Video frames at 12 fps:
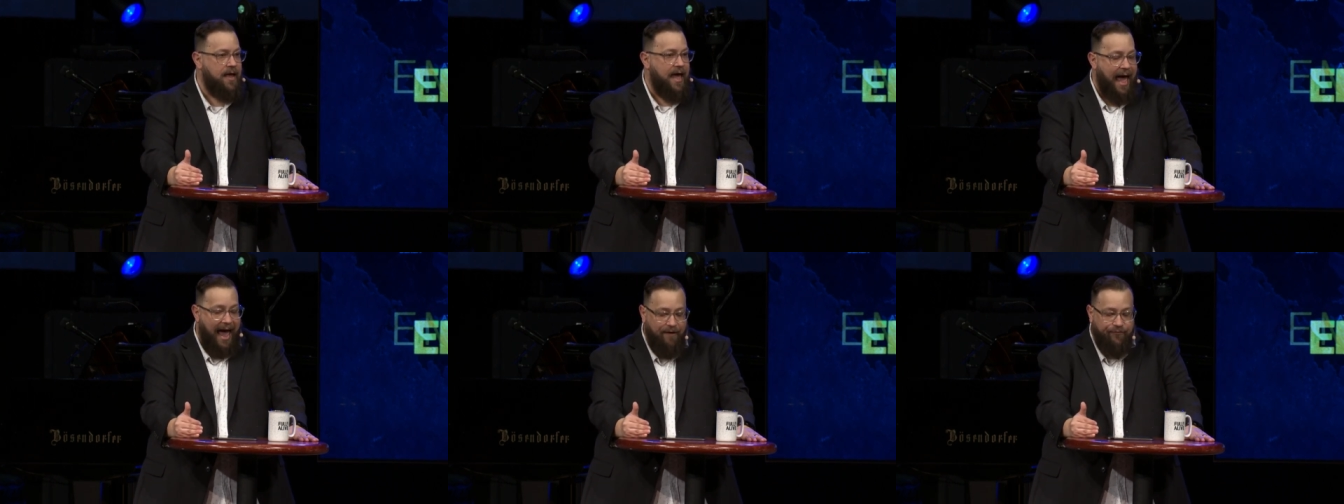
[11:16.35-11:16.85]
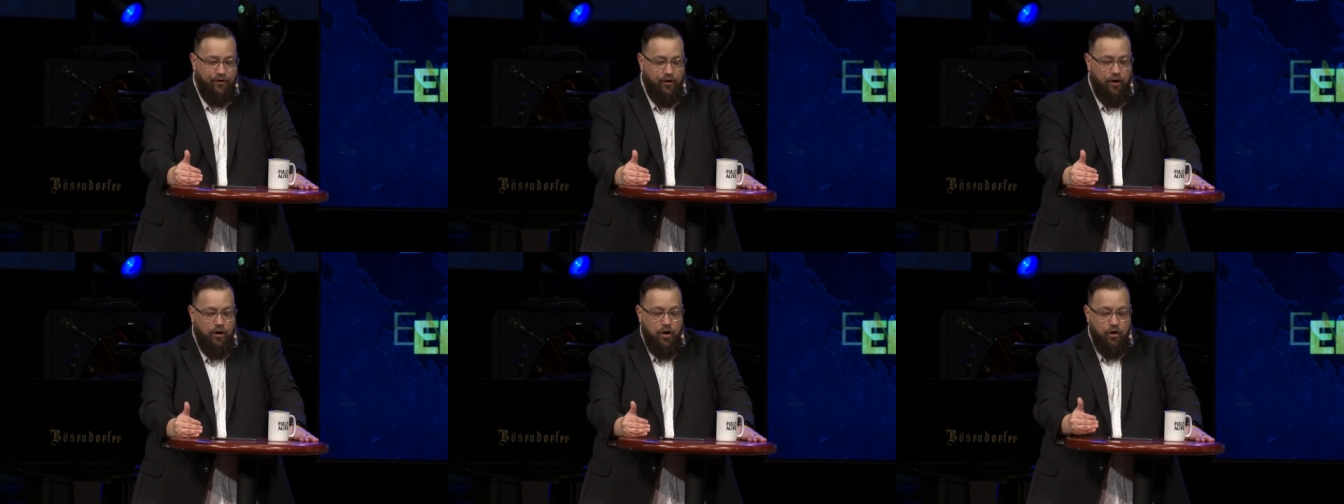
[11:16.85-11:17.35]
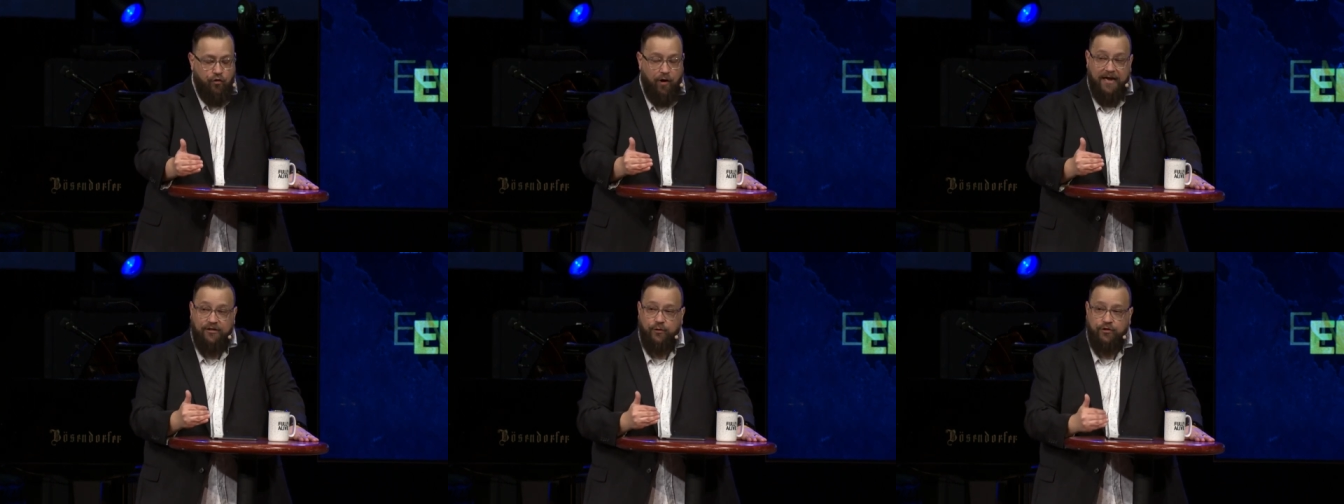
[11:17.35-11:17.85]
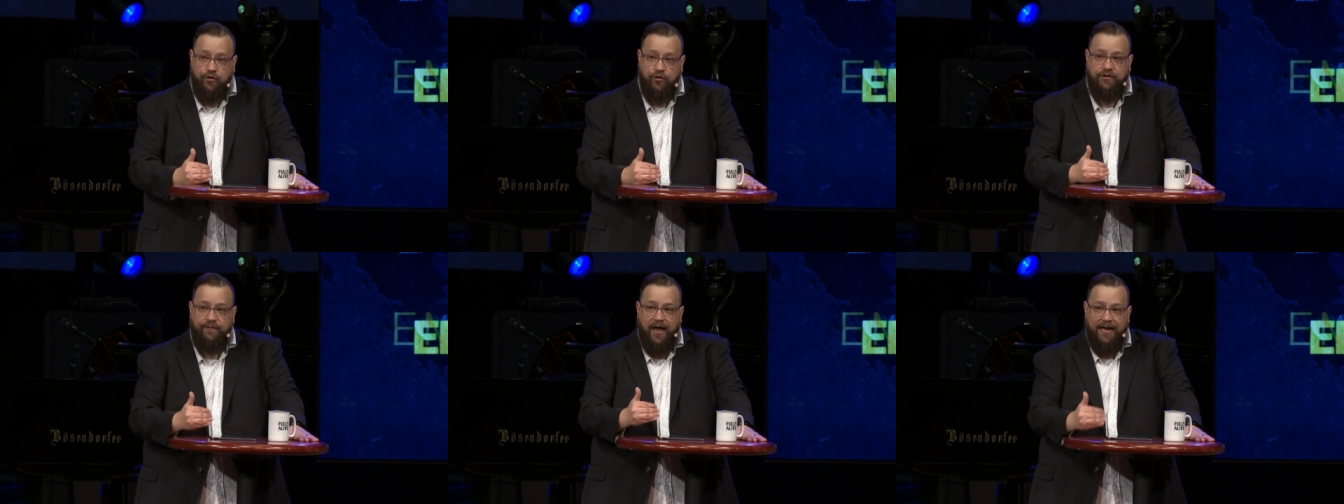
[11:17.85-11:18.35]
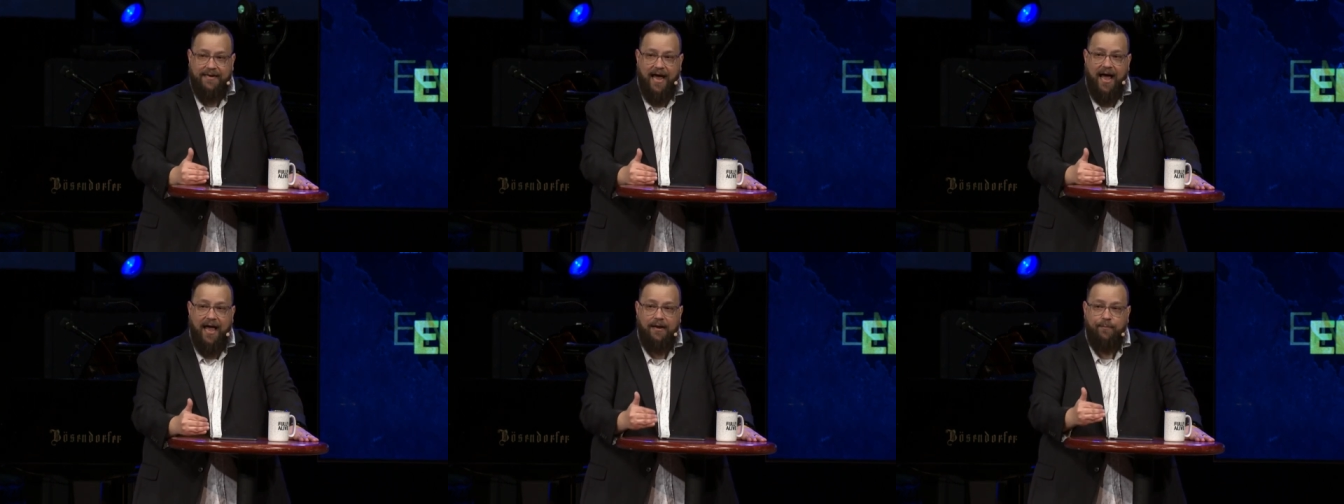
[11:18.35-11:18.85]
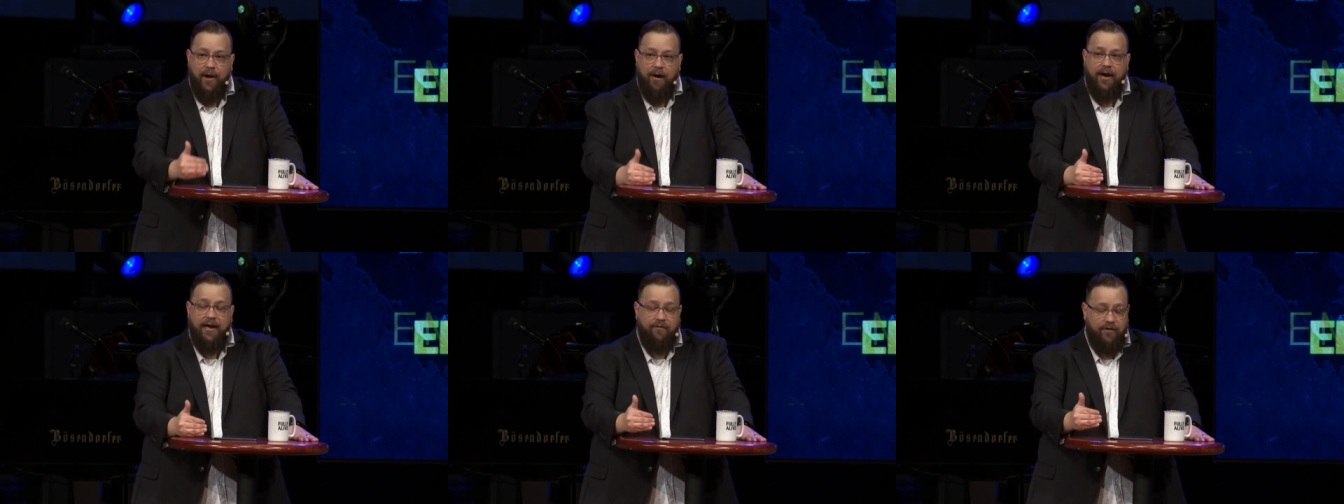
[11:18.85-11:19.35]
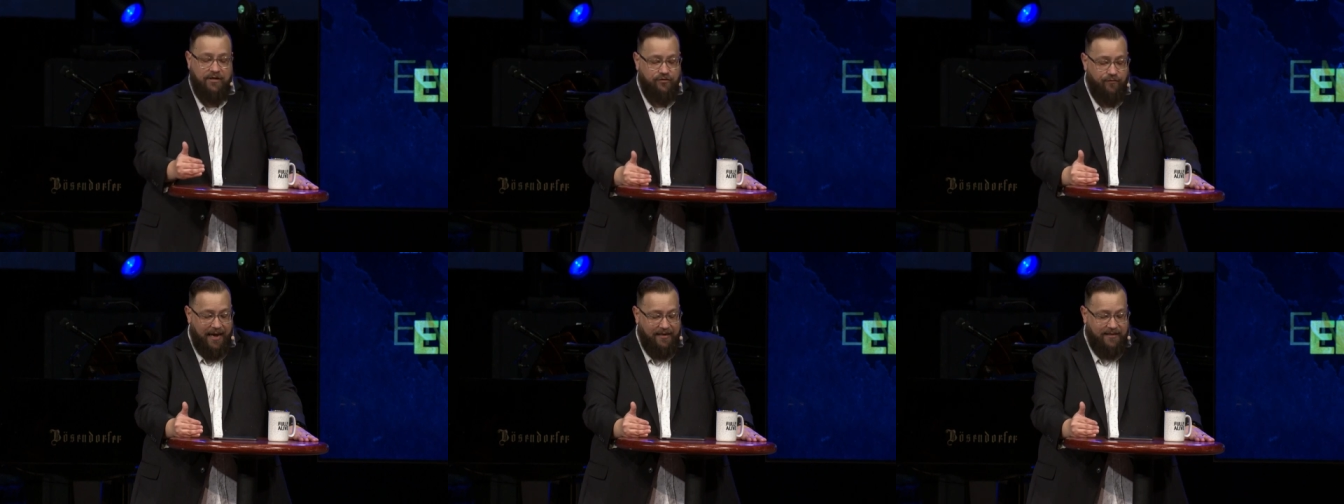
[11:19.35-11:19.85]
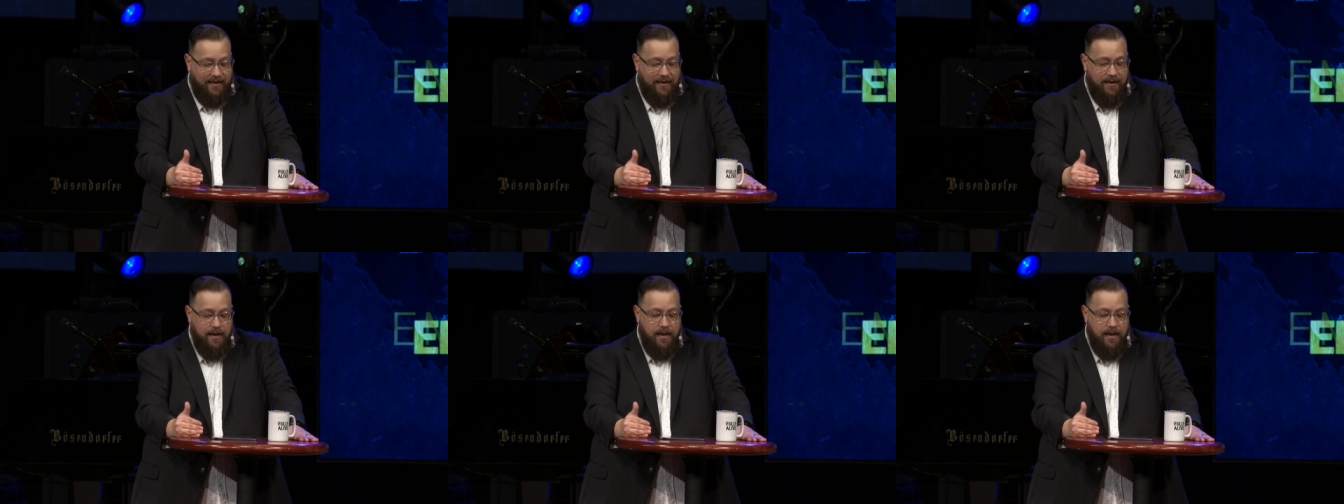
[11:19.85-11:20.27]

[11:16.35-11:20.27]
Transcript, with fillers: after Christ was crucified, died, buried, and resurrected.